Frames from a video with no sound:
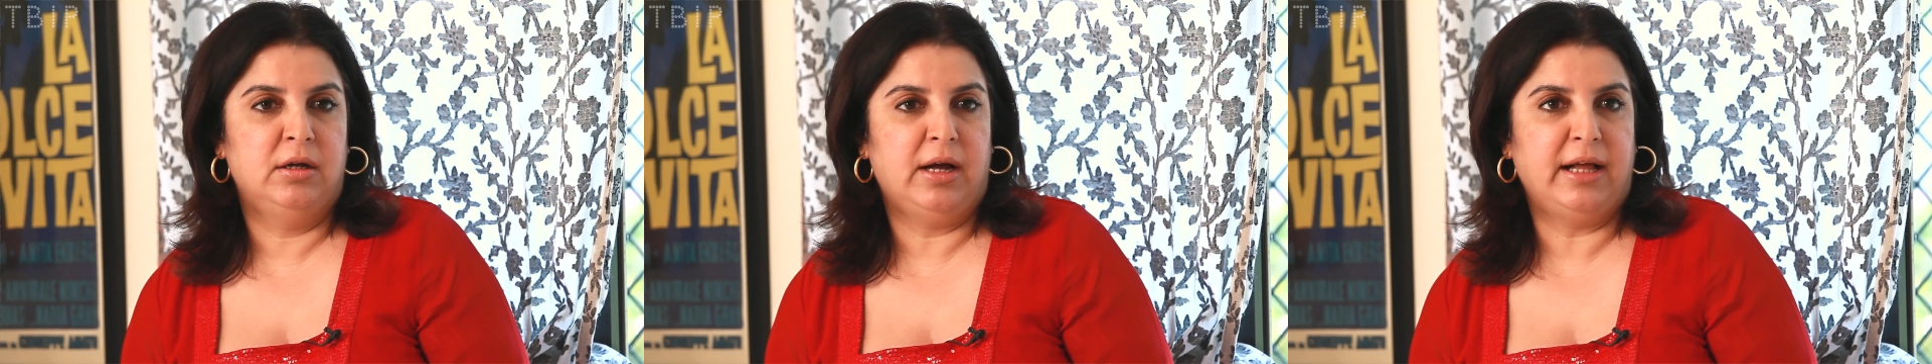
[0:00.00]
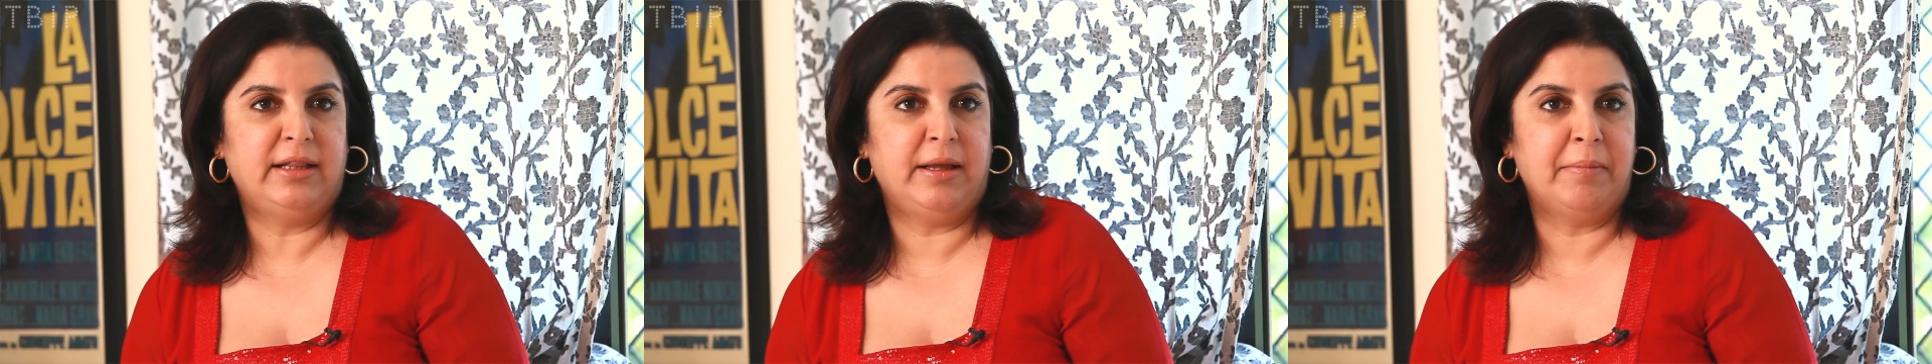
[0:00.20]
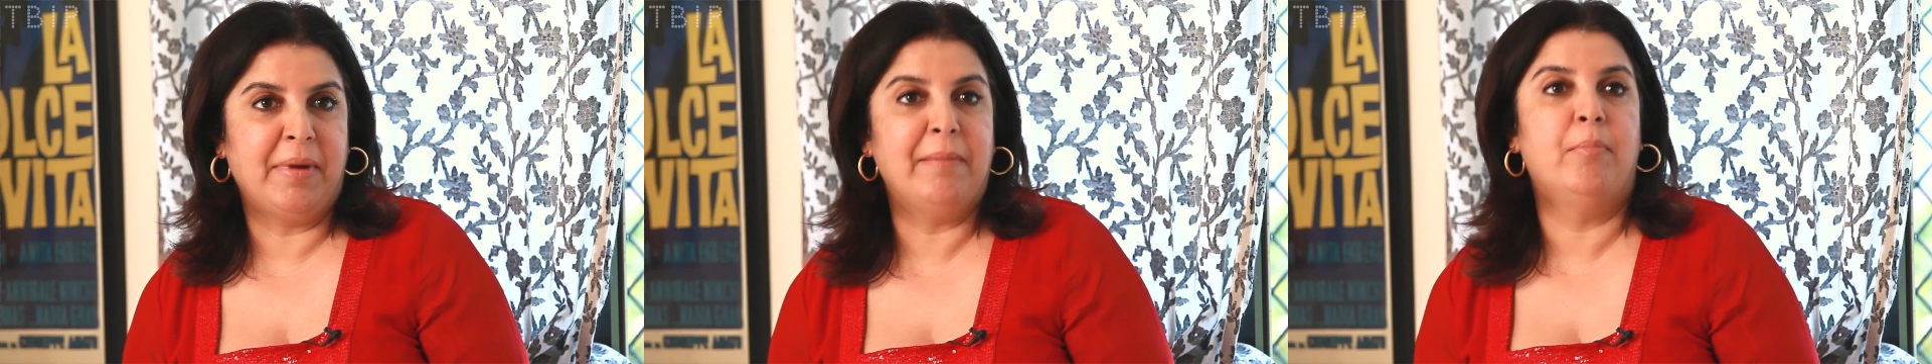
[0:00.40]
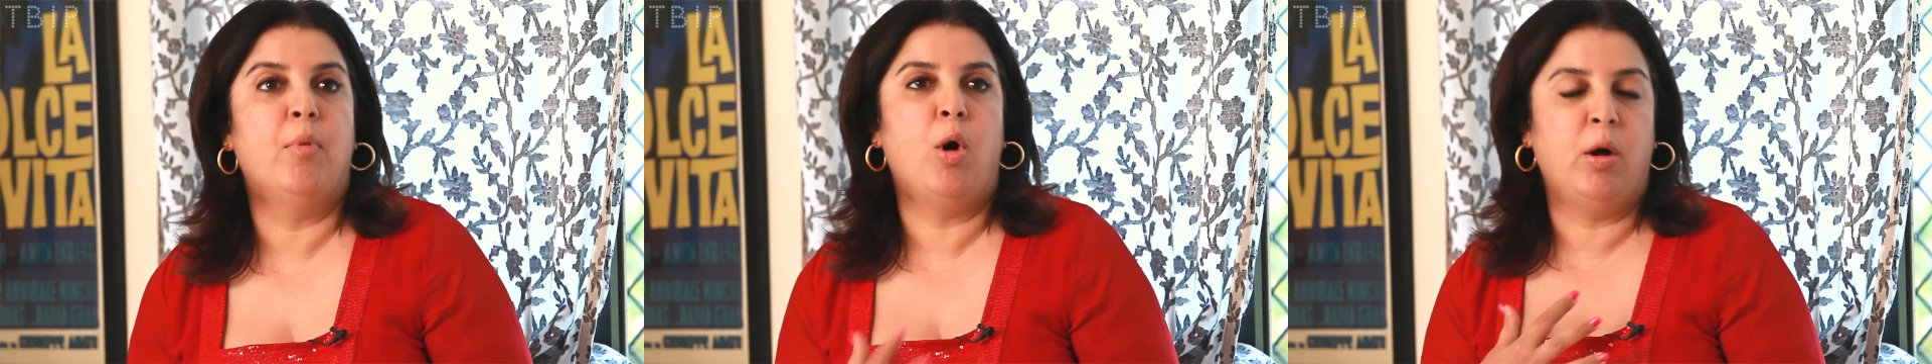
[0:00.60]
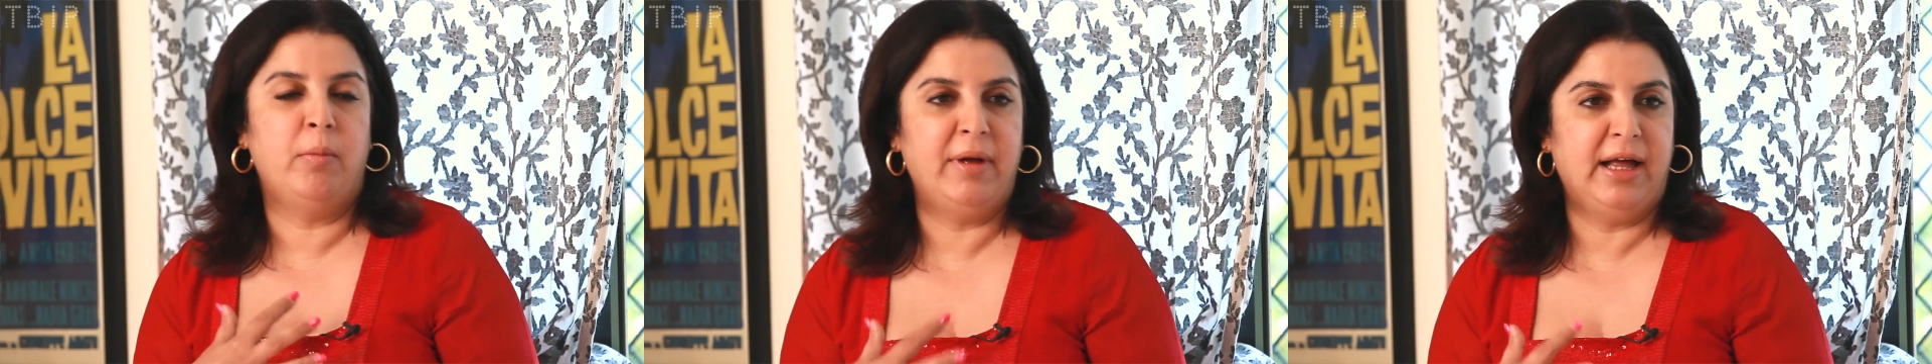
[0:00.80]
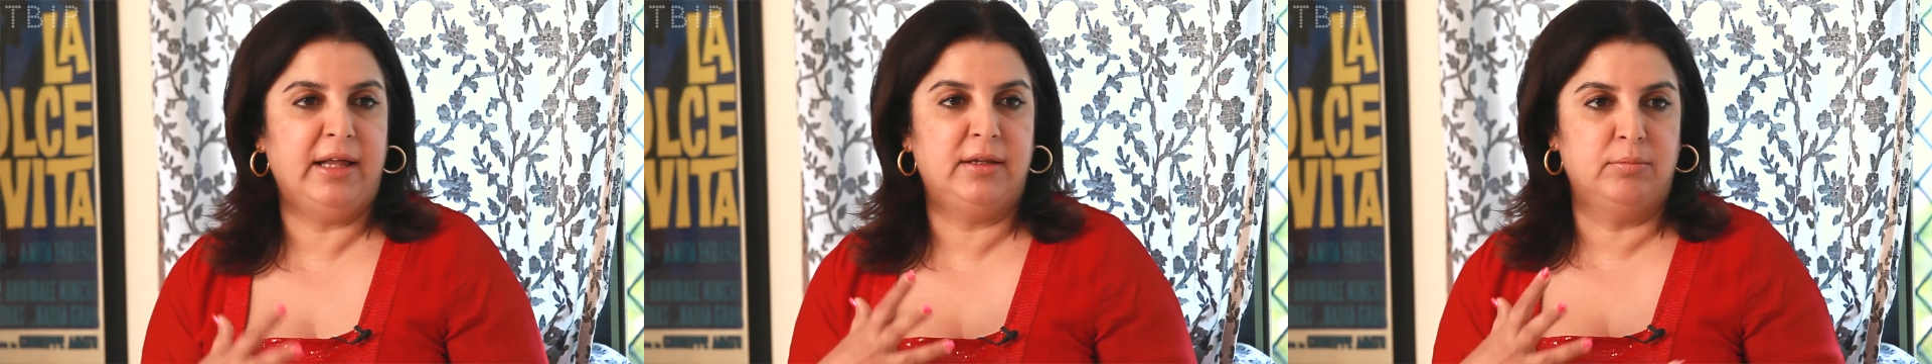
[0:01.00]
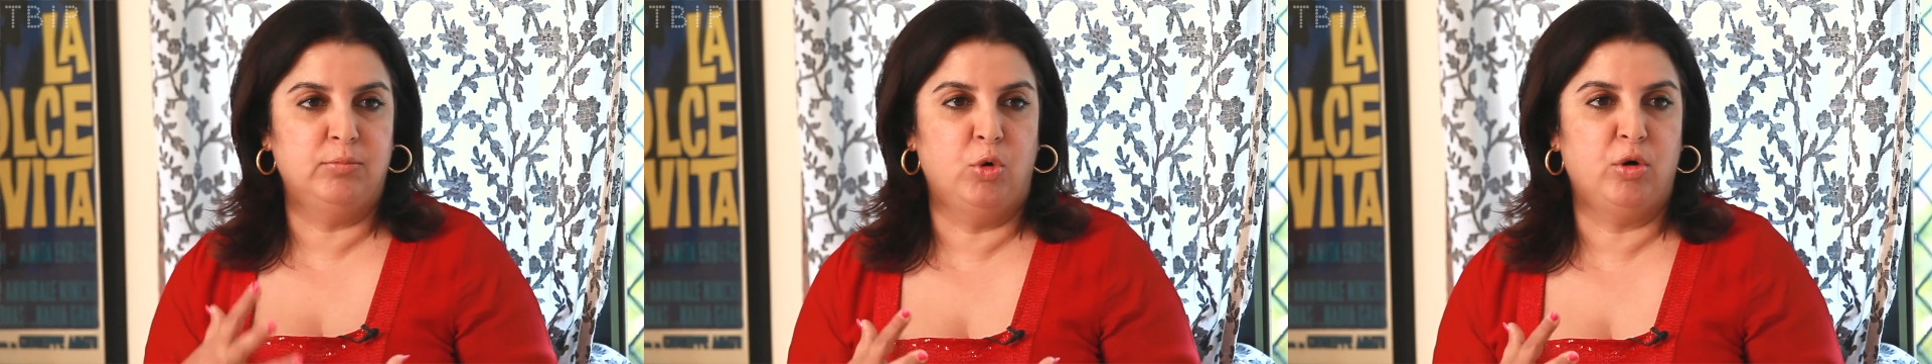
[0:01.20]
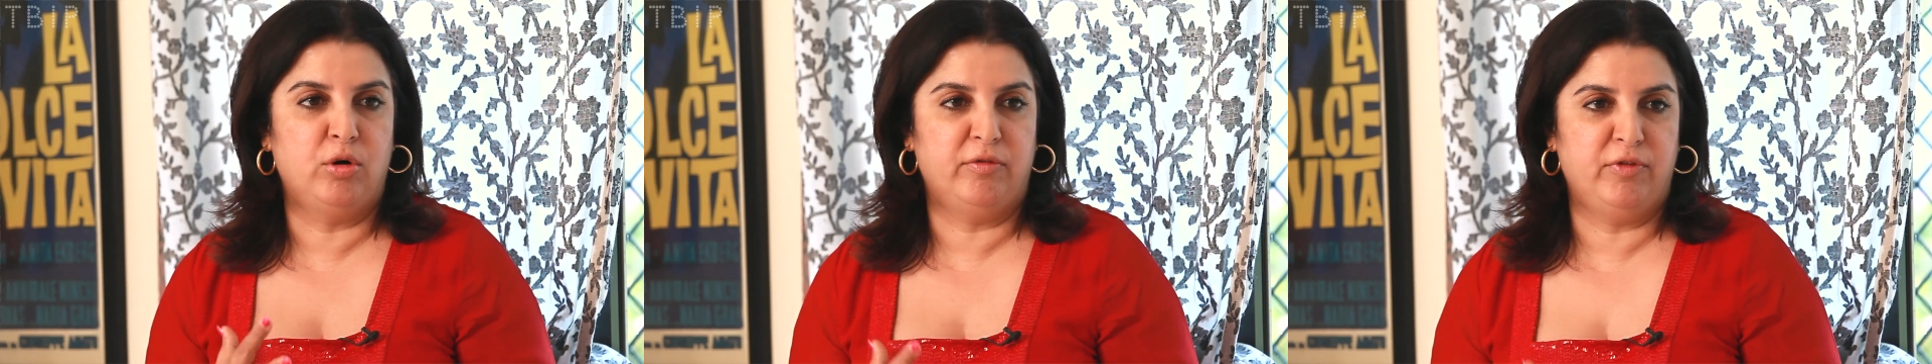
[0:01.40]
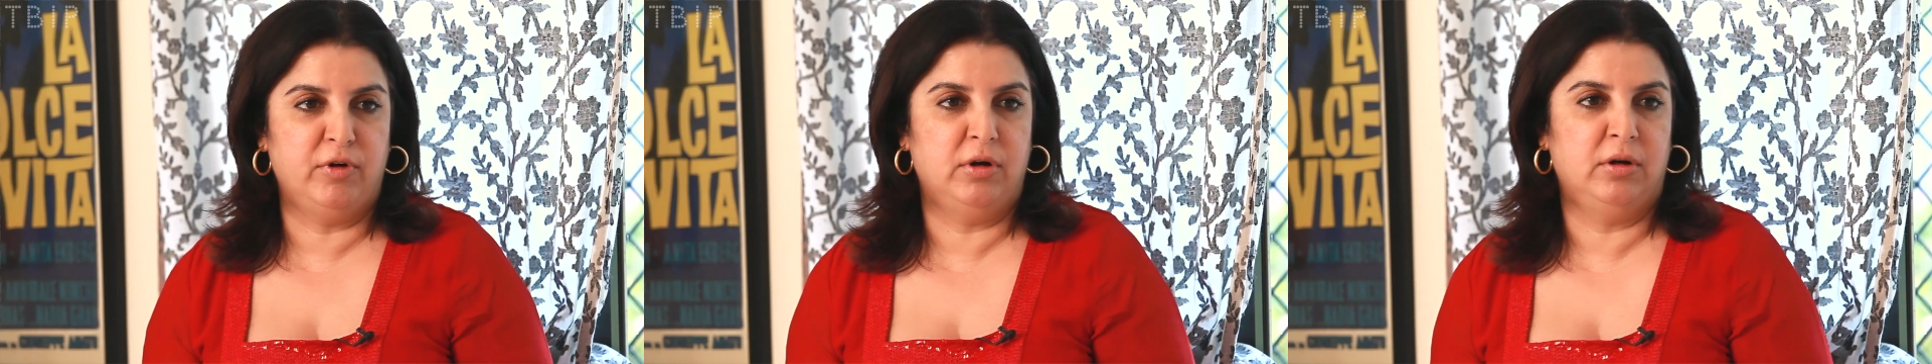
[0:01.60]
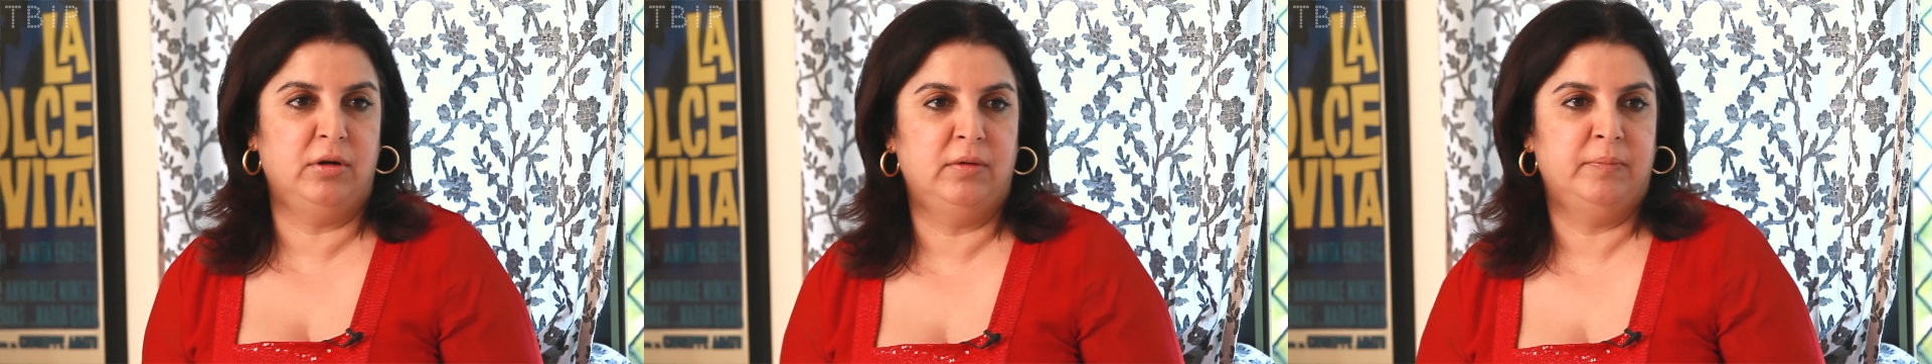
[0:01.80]
I think my mom has more
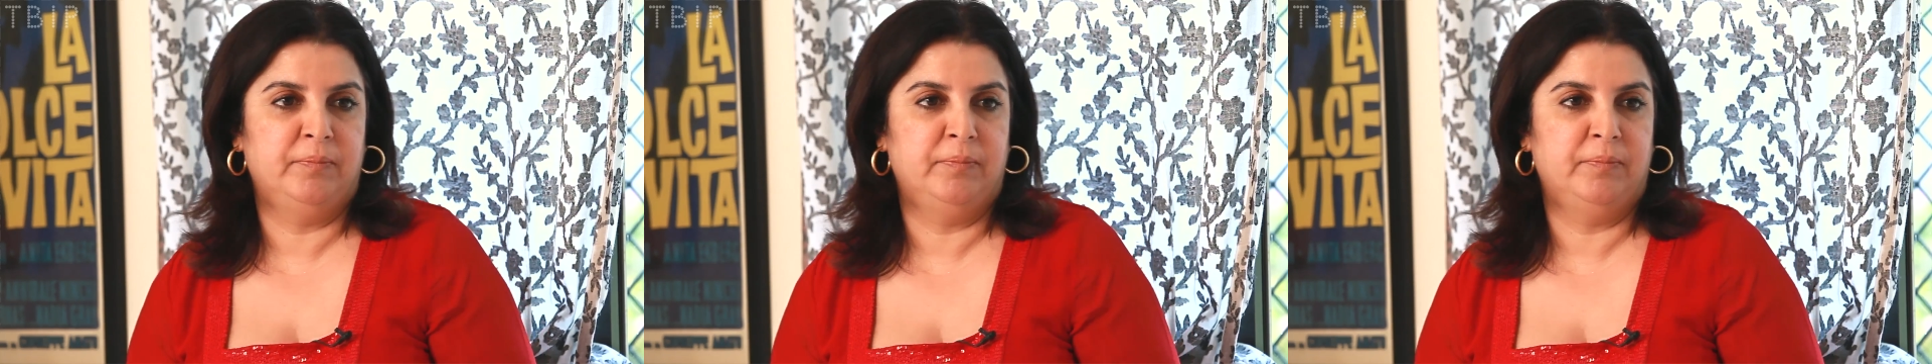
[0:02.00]
of